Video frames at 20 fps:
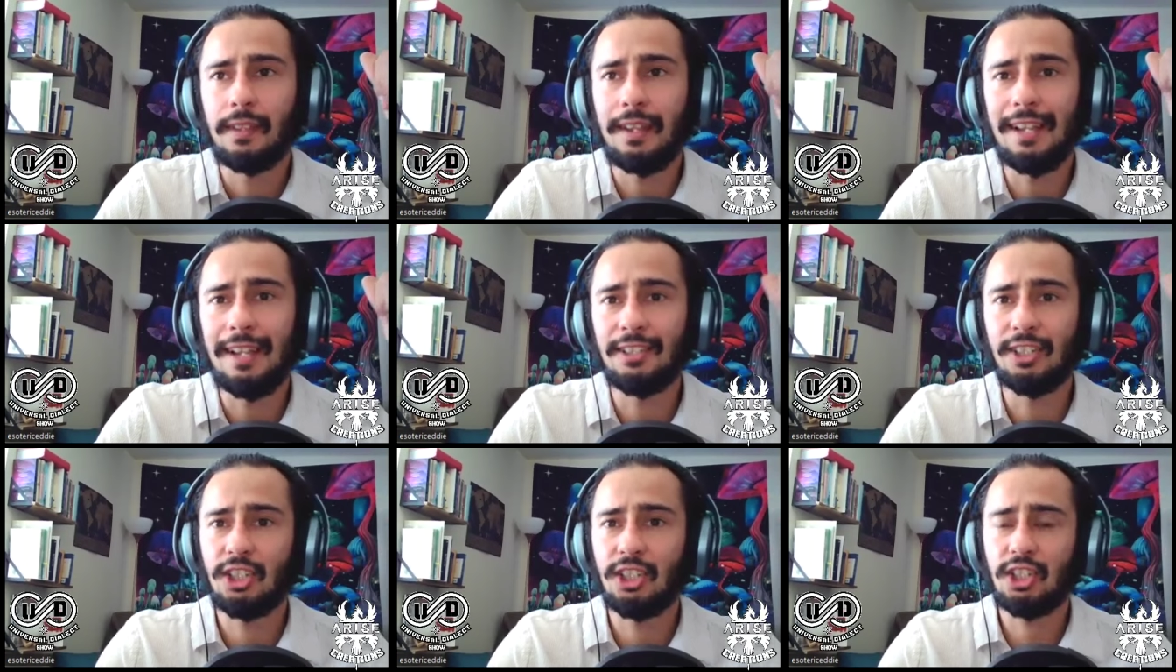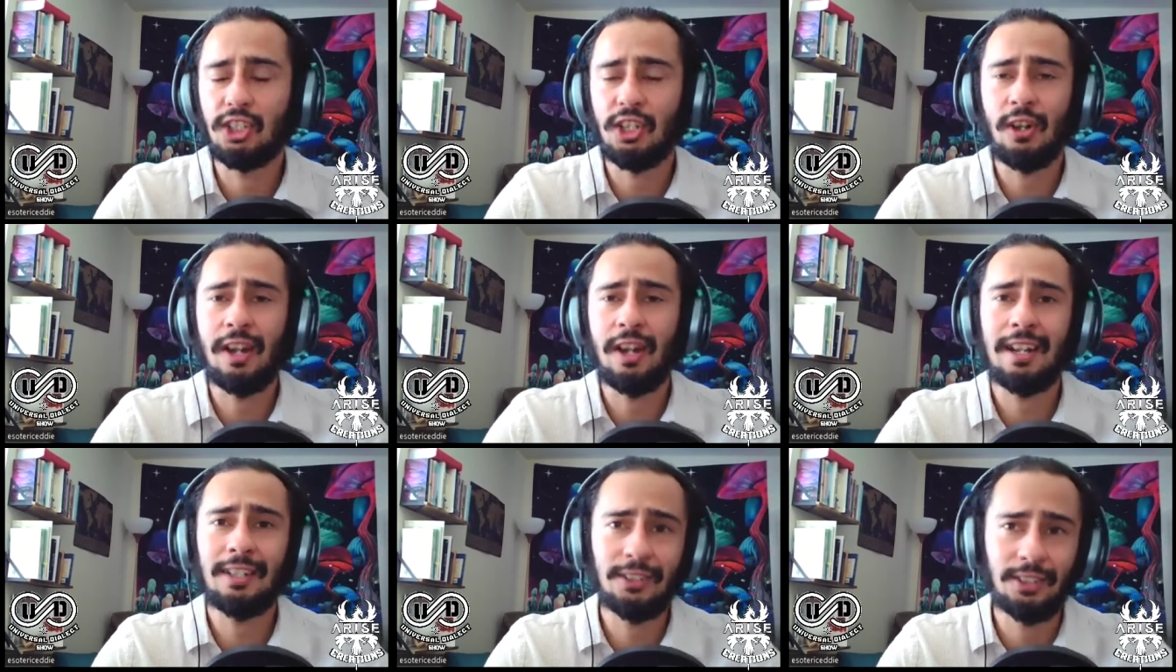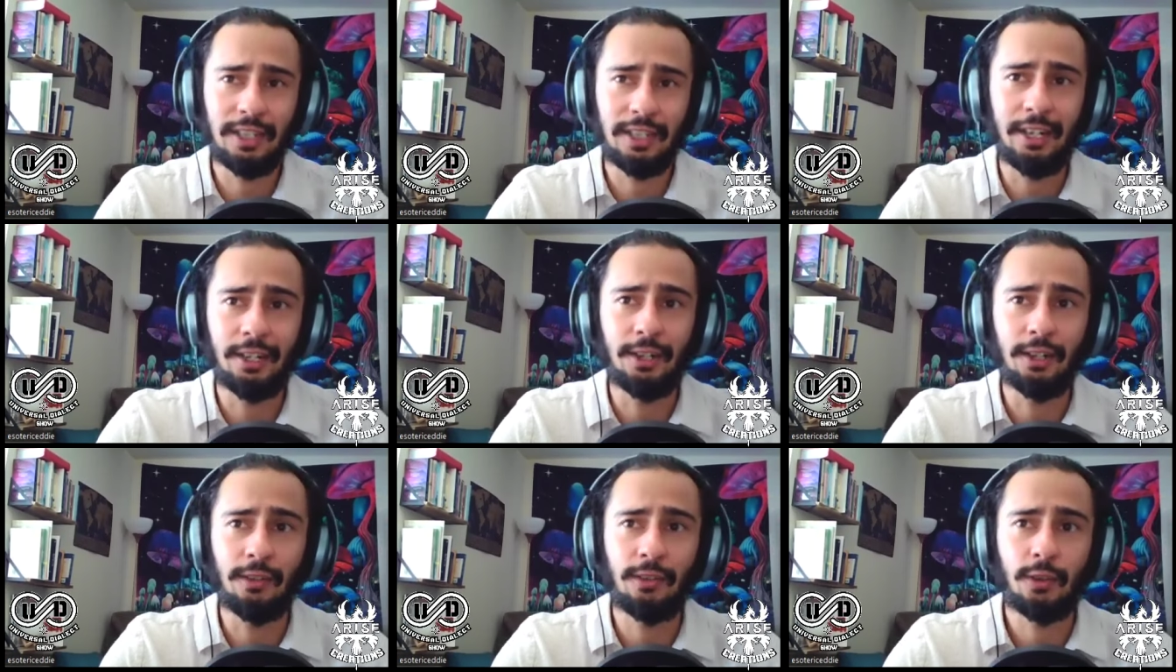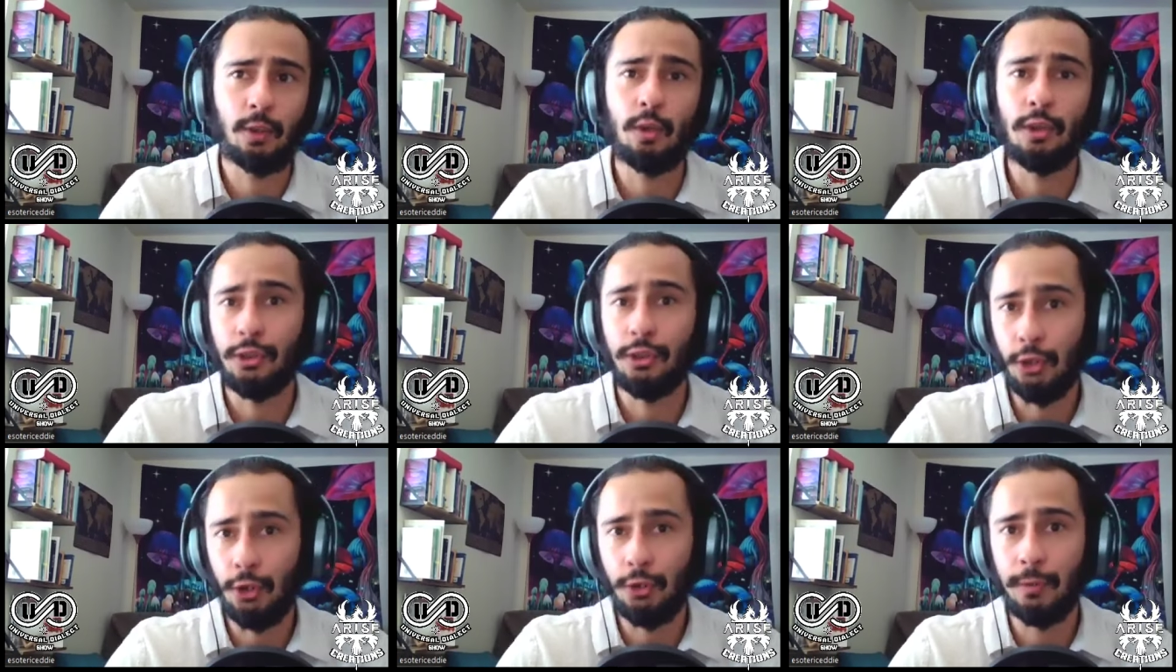as a translator through
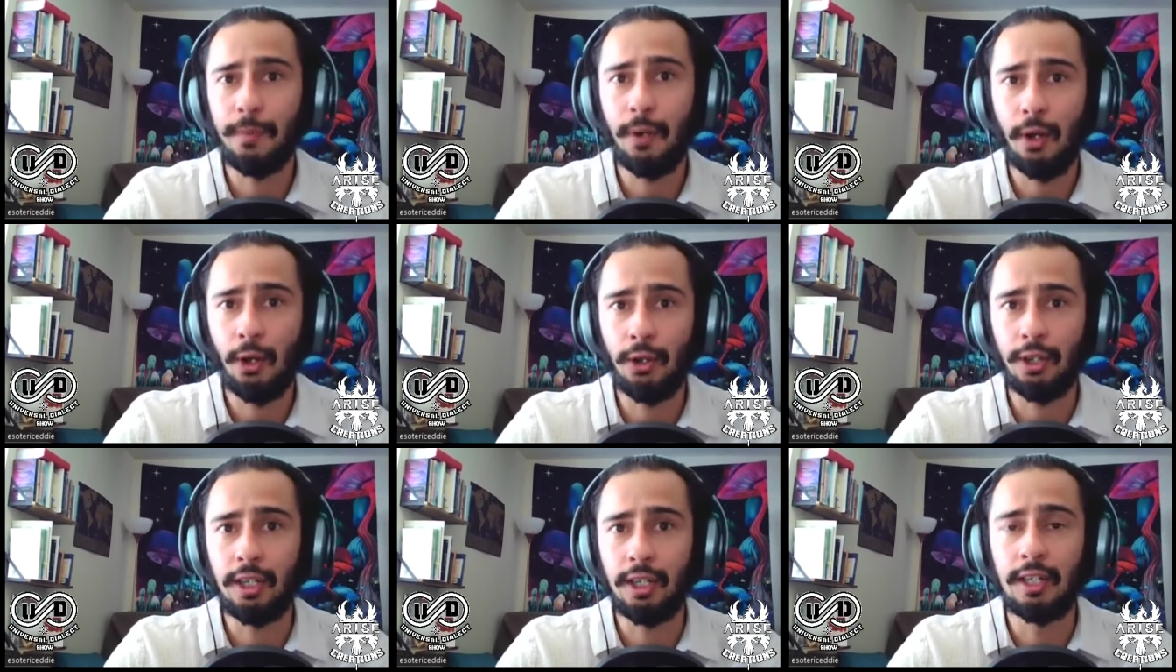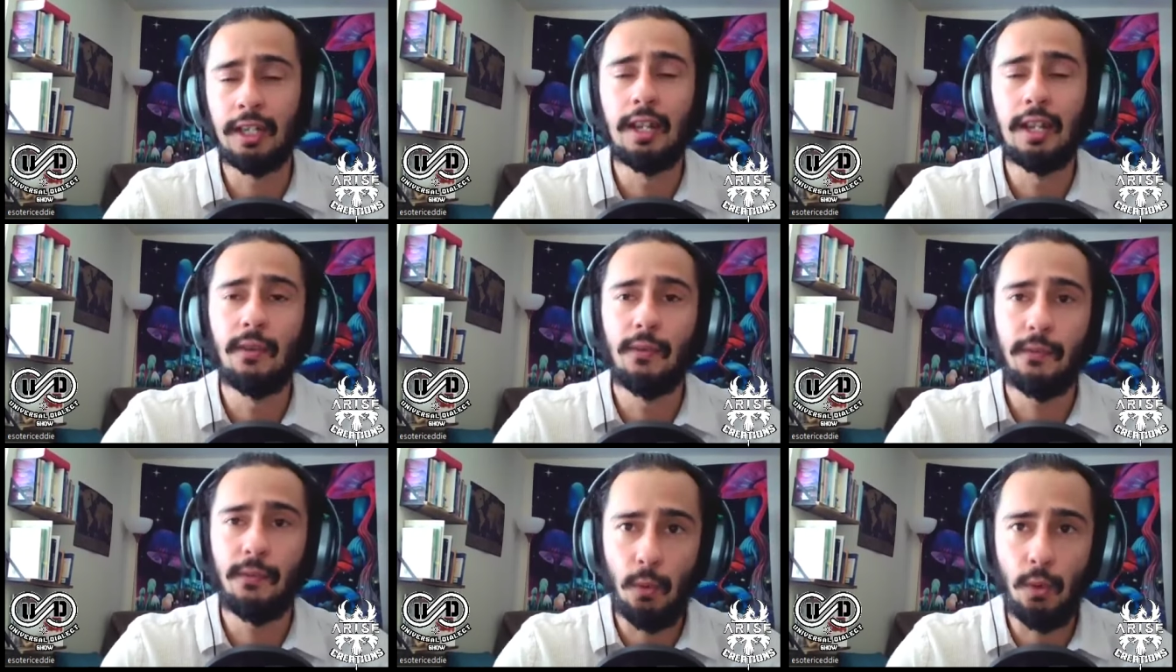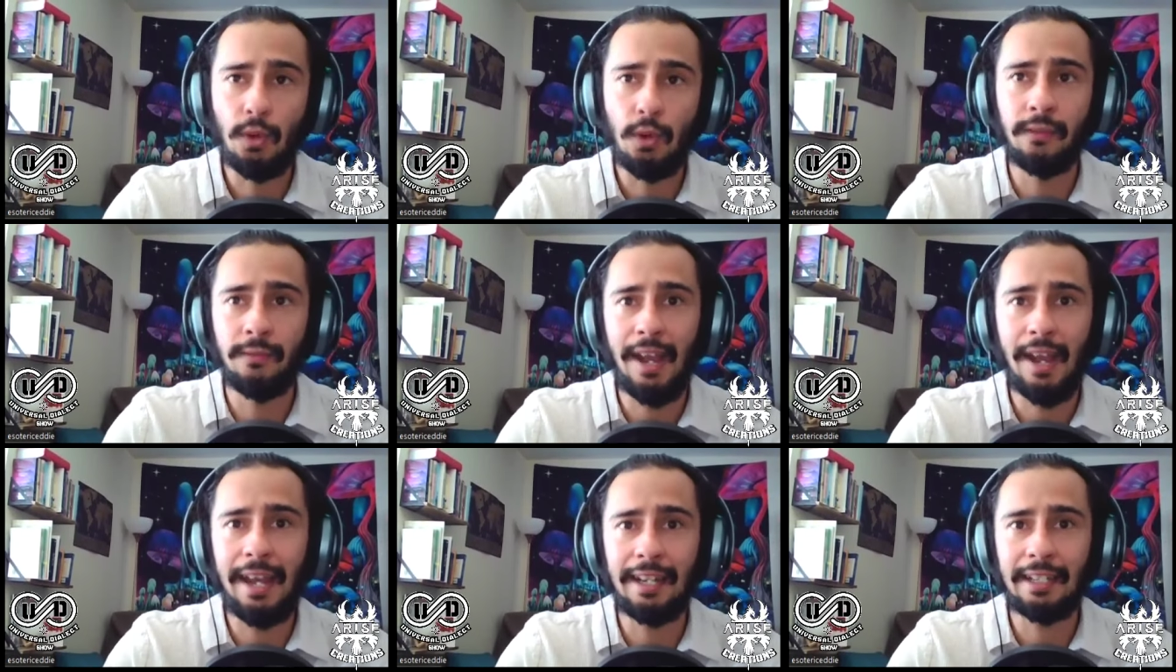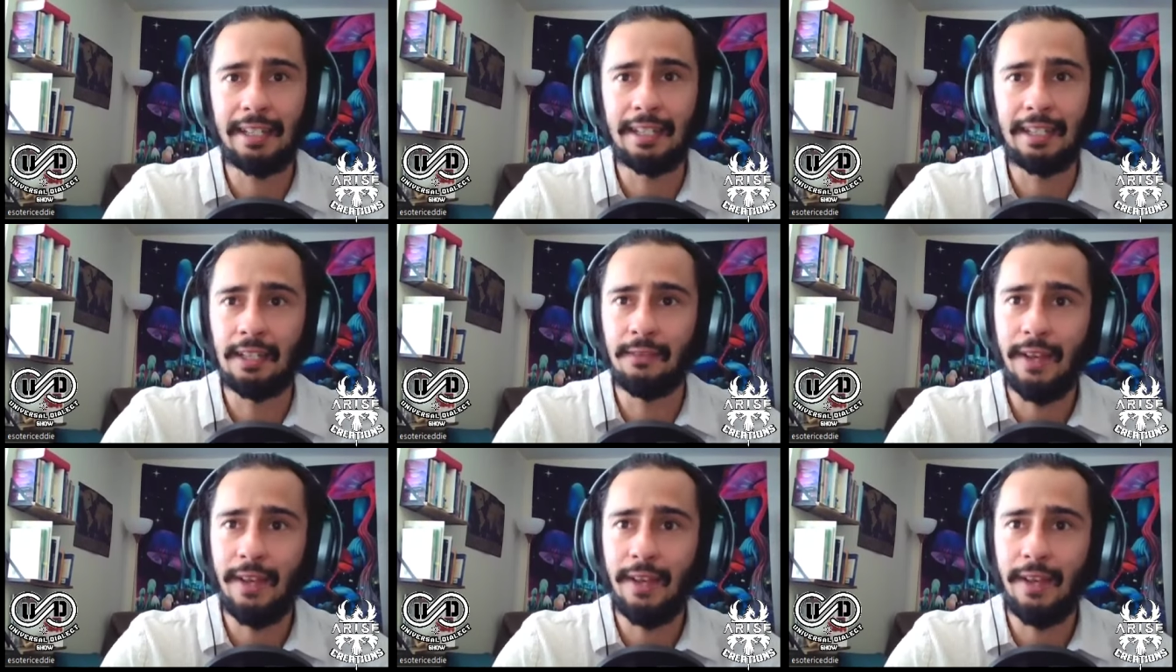a third party for the Vatican.